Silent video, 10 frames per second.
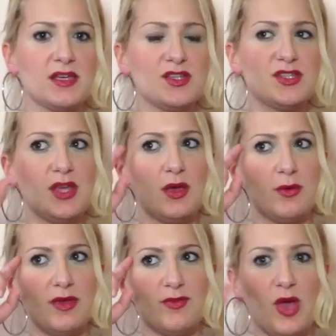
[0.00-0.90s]
So
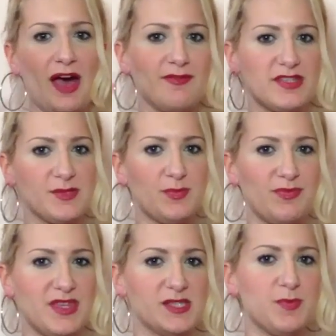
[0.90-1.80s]
if you have
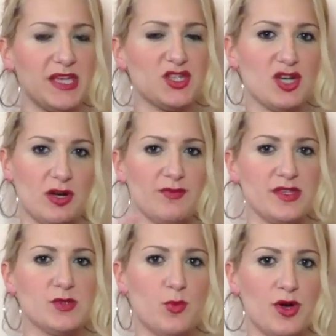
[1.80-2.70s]
this picture of
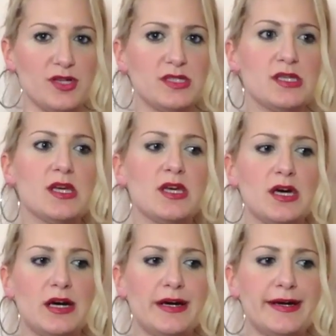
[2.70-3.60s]
these words,
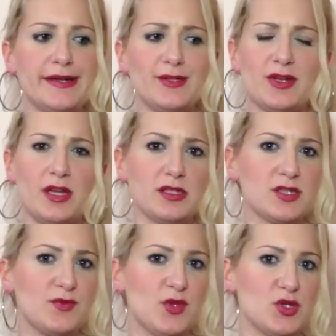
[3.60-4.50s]
you cannot
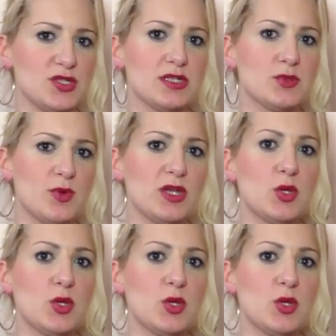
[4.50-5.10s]
confuse it when